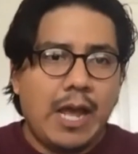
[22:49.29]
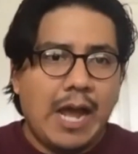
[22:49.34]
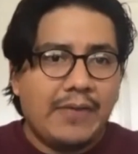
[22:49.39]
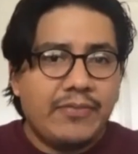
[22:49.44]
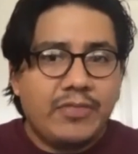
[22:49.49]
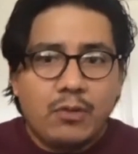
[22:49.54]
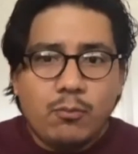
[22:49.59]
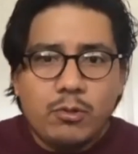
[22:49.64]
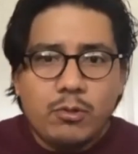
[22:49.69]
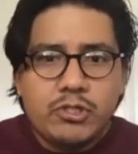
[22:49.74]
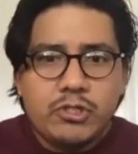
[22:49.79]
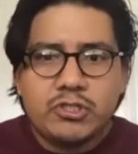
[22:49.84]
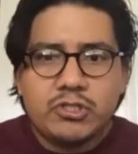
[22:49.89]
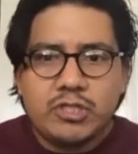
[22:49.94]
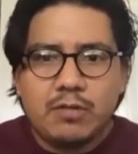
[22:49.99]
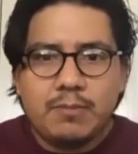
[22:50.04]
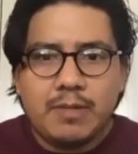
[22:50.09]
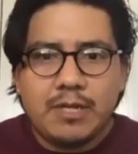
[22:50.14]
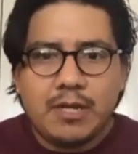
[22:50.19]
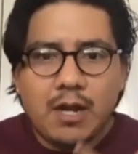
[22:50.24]
I think we just
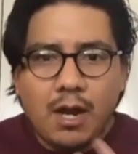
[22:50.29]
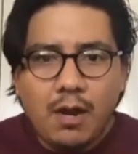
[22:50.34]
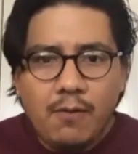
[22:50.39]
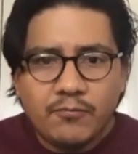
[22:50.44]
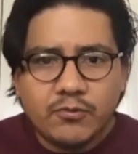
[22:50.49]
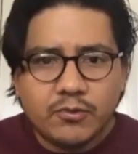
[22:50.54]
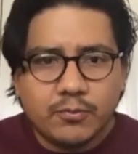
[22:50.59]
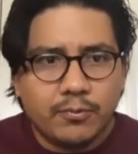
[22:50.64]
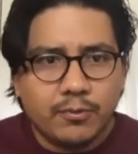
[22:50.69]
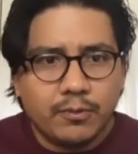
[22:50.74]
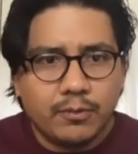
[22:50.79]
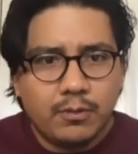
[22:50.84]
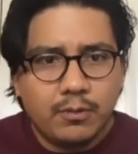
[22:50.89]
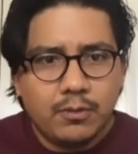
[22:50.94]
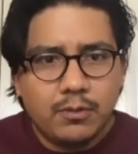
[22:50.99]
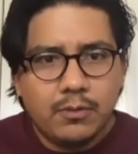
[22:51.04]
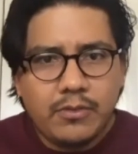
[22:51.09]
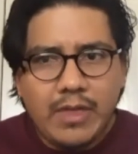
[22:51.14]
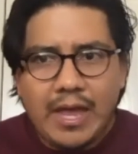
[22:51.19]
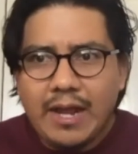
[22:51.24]
need to be comfortable
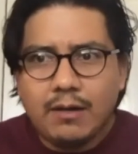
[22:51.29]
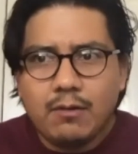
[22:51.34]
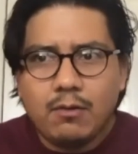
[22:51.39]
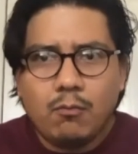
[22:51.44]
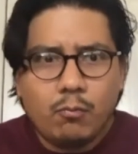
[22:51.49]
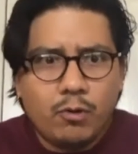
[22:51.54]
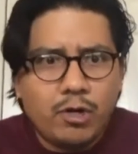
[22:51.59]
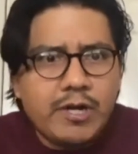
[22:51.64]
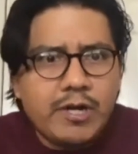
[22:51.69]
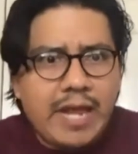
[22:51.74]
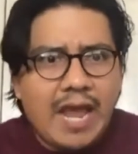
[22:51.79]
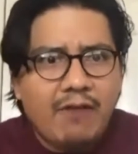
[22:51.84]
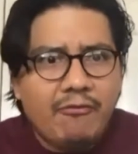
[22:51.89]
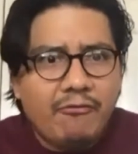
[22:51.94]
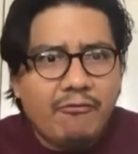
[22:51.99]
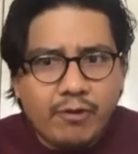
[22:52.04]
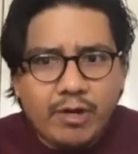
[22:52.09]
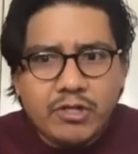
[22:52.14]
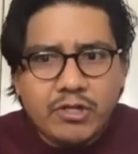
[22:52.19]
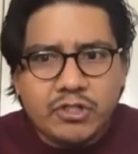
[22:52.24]
that we're going to
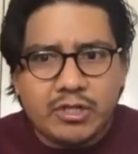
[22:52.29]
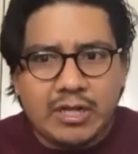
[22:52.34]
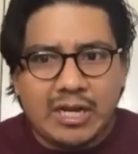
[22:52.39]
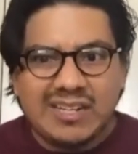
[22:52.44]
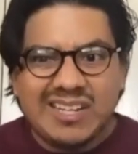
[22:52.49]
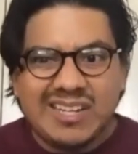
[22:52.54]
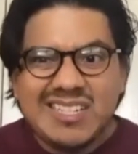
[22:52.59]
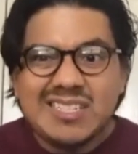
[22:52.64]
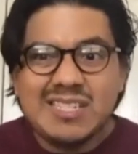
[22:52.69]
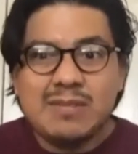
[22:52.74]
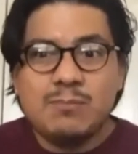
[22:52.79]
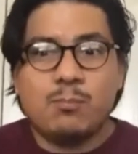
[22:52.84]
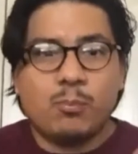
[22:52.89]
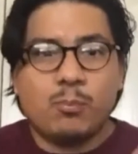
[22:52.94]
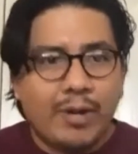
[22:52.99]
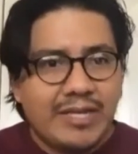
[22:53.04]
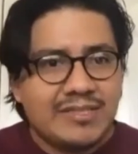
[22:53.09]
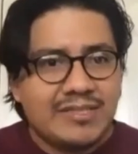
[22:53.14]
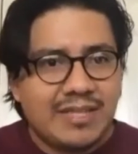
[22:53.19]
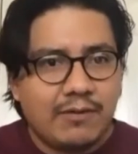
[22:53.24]
have friction, and let's
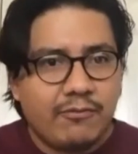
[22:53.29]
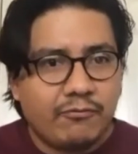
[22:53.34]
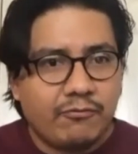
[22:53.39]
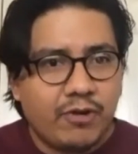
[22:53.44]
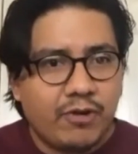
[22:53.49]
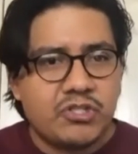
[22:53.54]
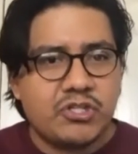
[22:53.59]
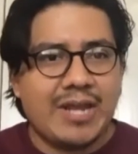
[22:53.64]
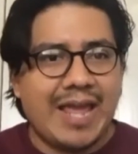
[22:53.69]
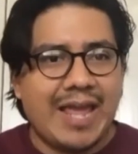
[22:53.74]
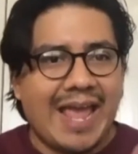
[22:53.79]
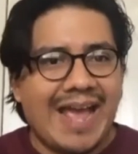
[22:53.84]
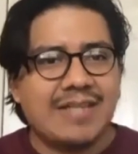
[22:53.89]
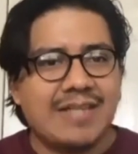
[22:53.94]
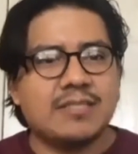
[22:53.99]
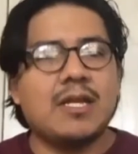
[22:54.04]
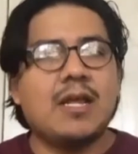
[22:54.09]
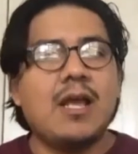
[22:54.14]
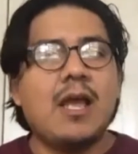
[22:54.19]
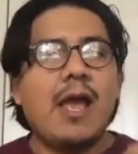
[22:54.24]
embrace that friction
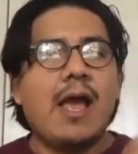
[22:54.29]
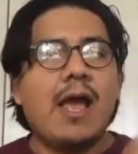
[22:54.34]
as